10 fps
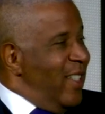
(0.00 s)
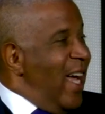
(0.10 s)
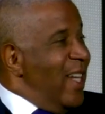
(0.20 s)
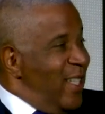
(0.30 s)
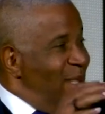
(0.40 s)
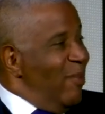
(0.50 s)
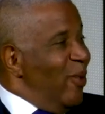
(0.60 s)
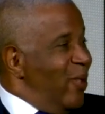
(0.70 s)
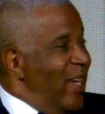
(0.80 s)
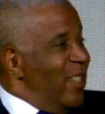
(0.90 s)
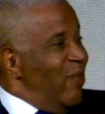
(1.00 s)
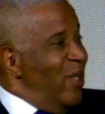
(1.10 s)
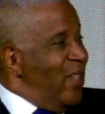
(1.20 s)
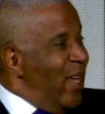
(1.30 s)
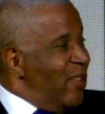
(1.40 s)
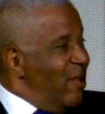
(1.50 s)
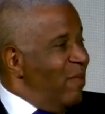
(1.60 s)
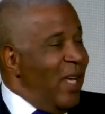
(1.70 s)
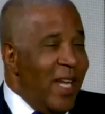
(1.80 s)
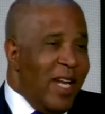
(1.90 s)
designed a similar test and we test
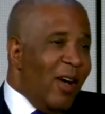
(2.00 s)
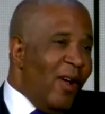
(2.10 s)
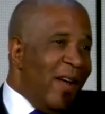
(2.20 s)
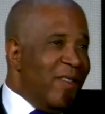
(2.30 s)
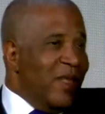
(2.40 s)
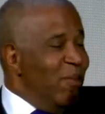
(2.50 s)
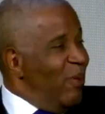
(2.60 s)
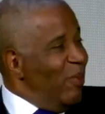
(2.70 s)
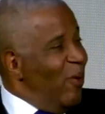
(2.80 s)
them, and they'd all have a similar